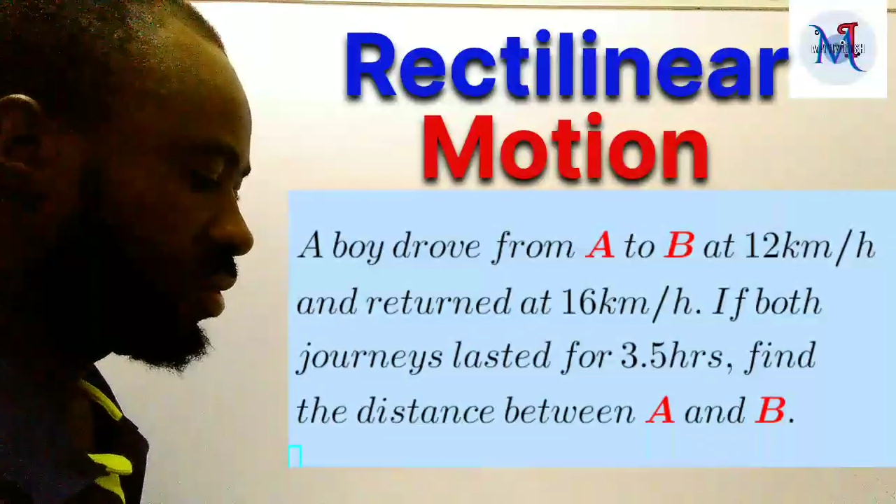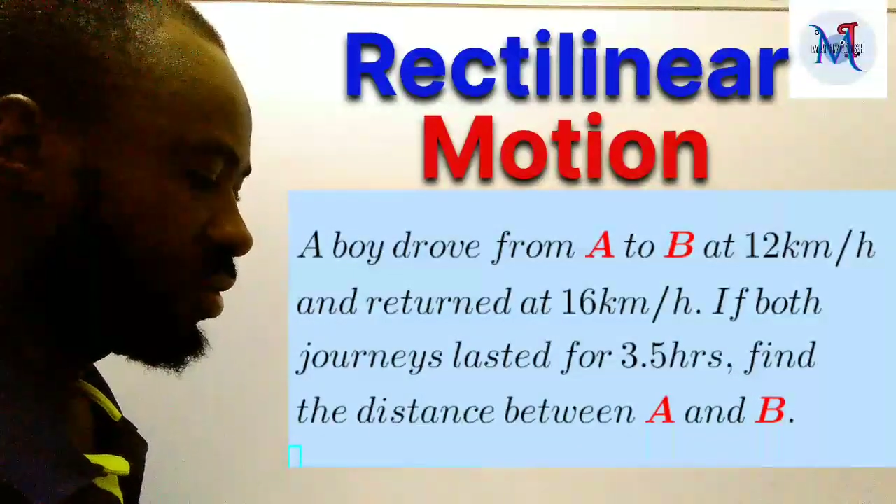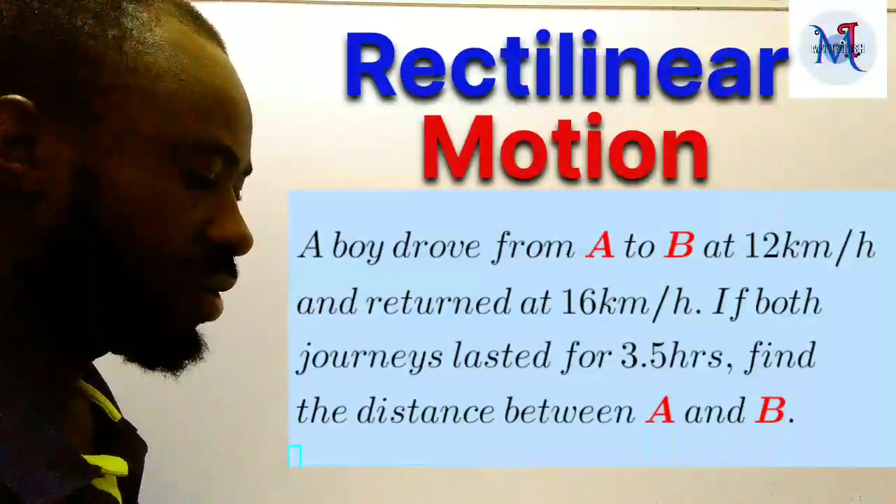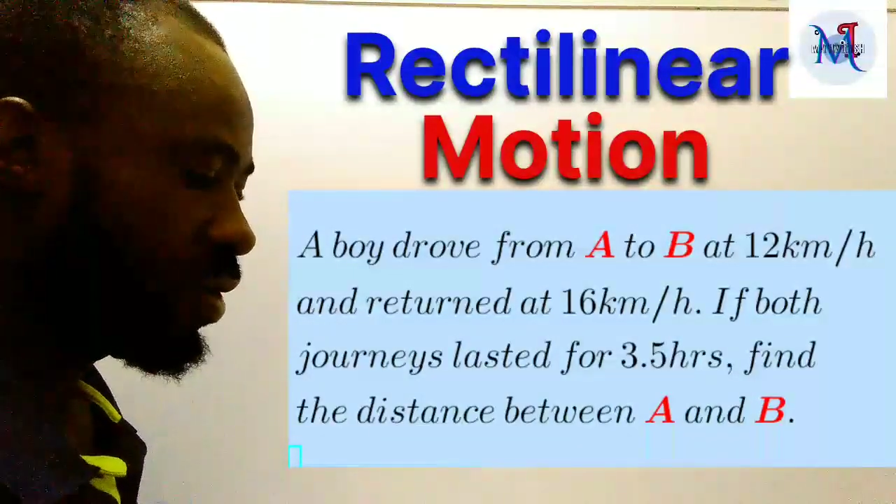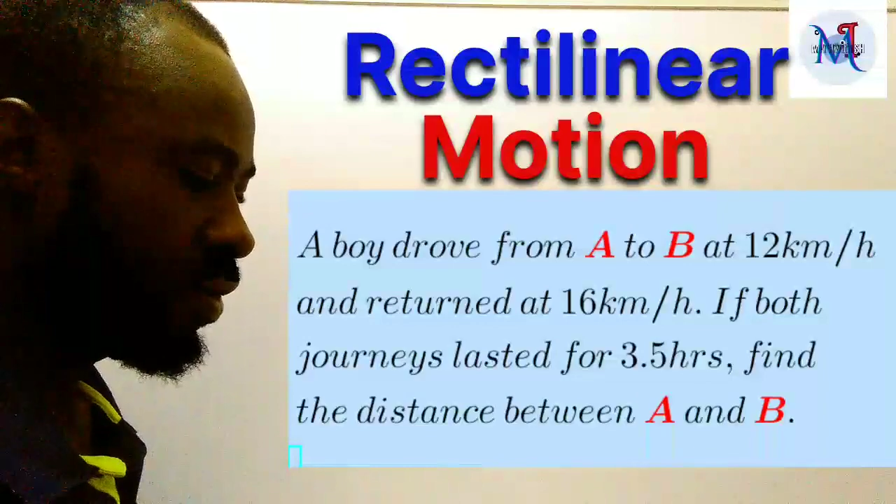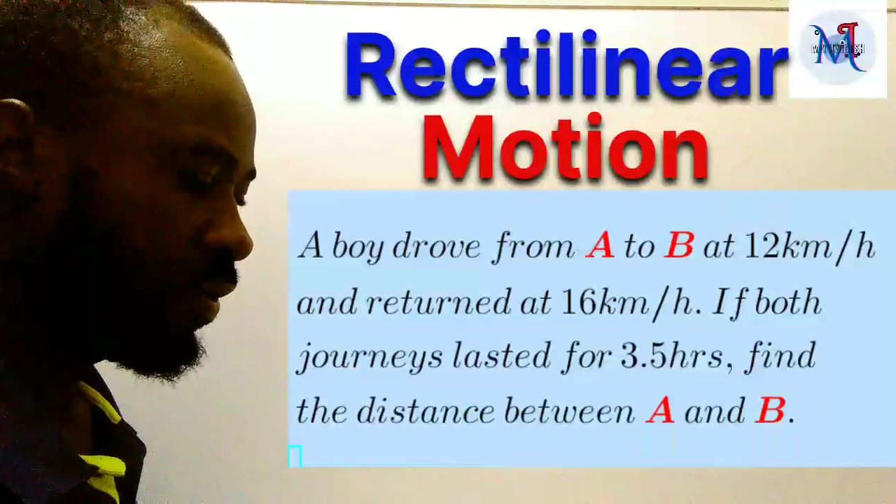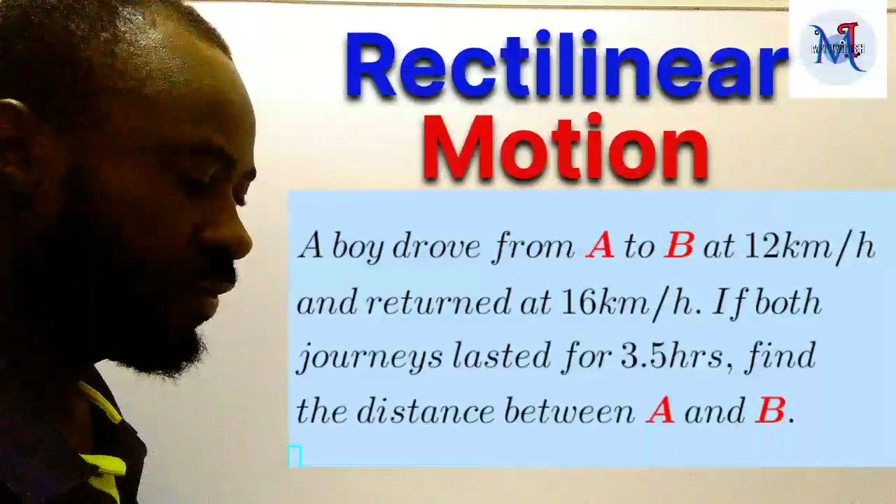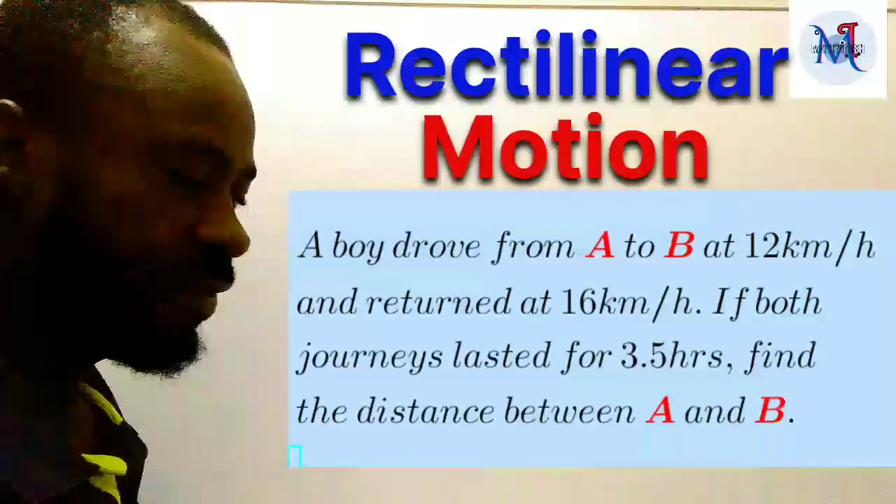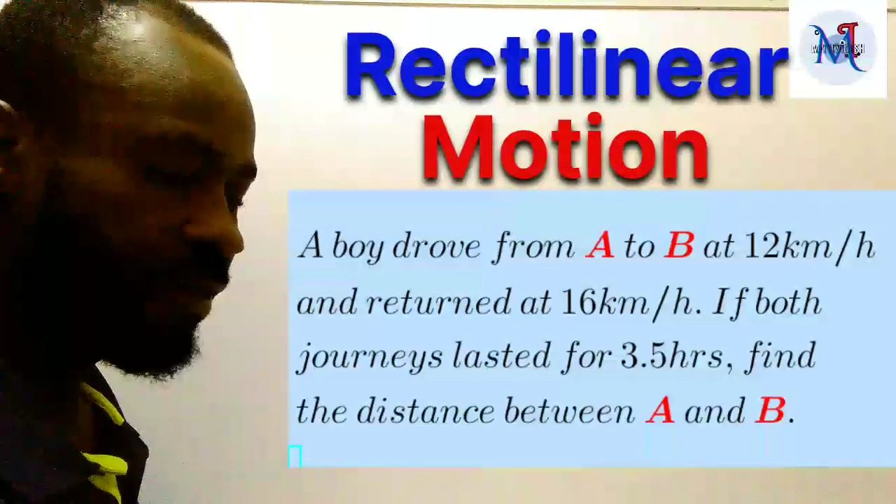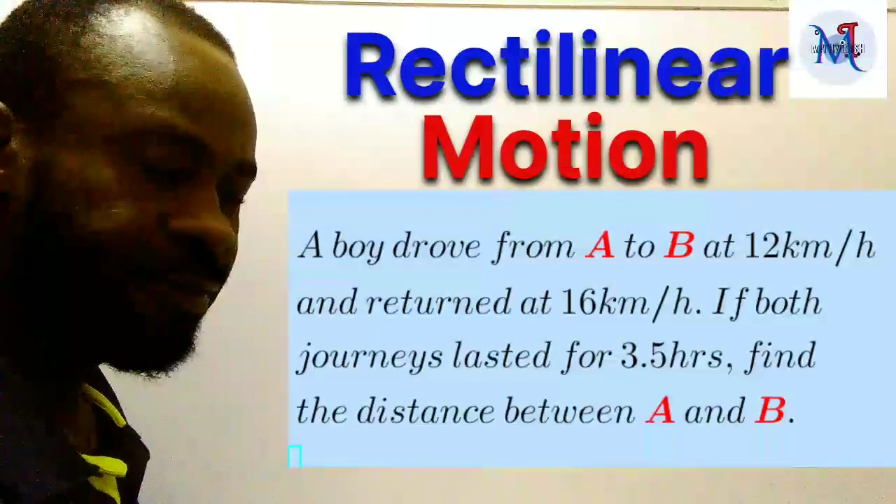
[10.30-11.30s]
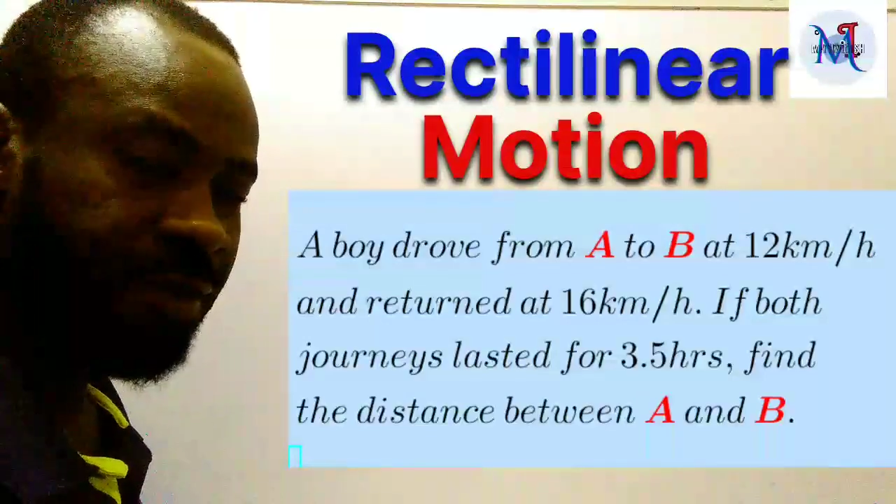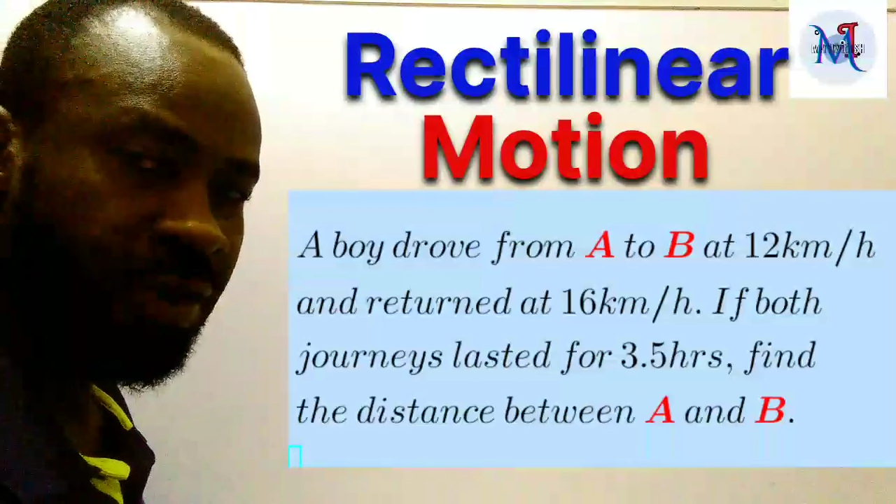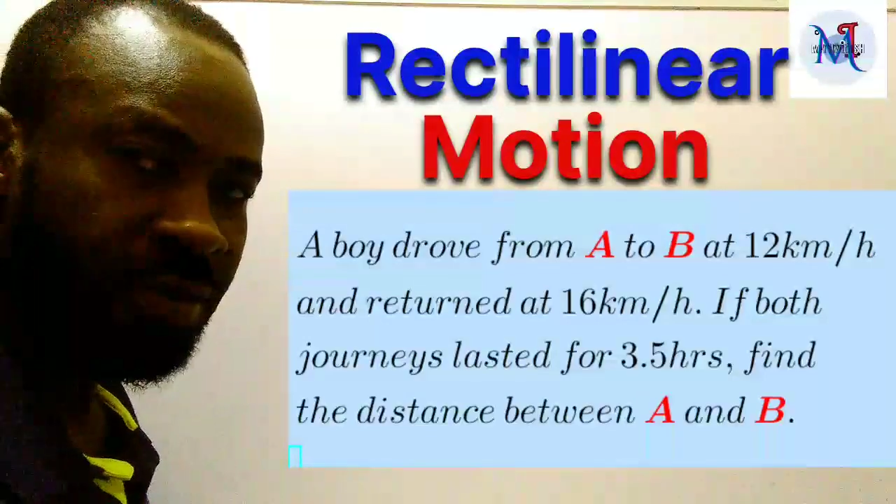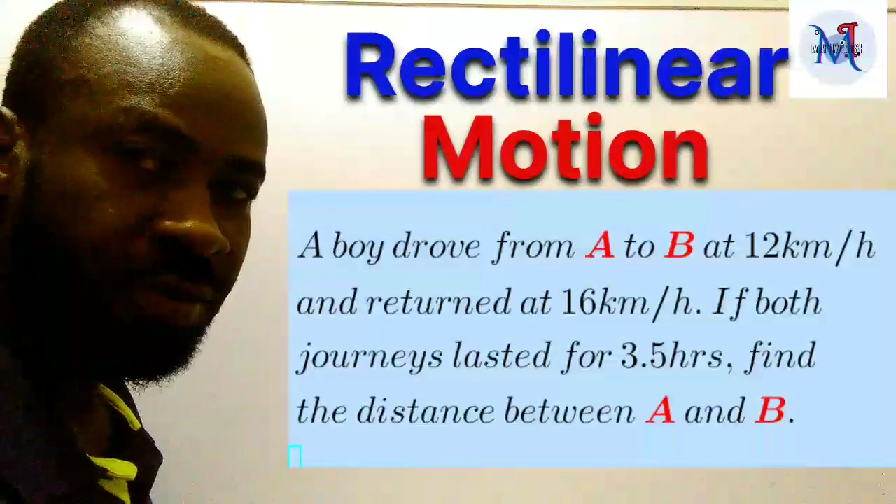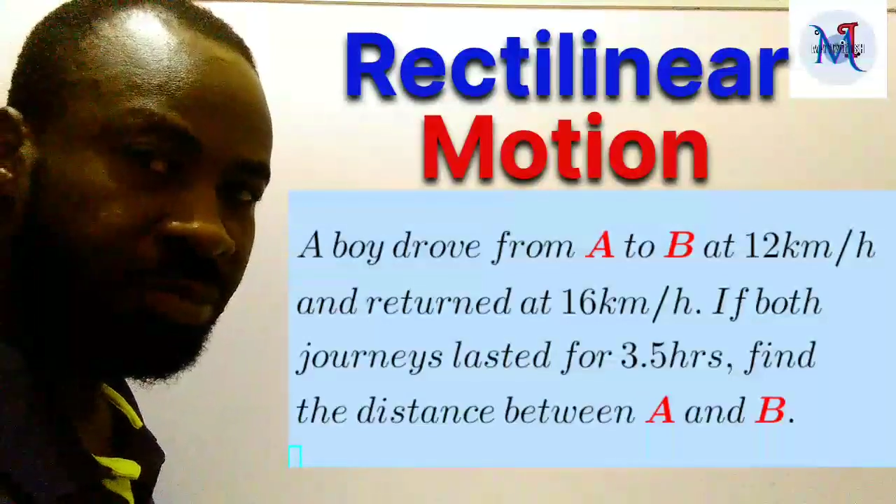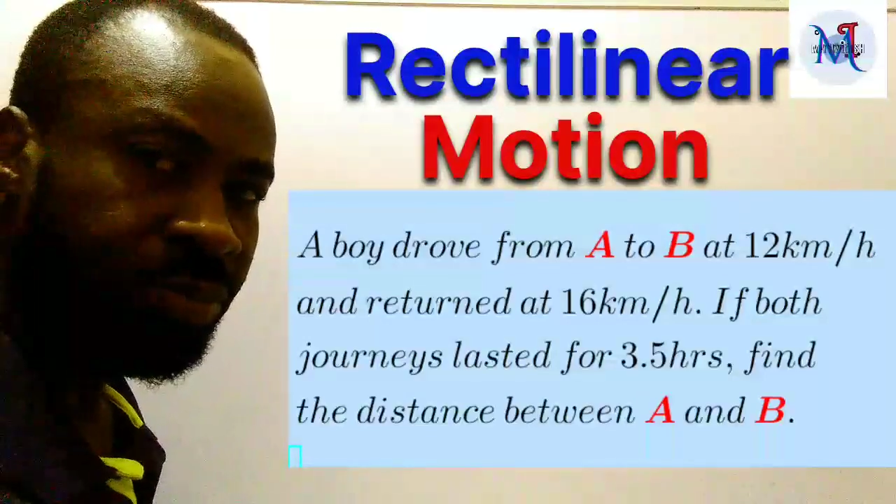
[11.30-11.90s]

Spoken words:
drove from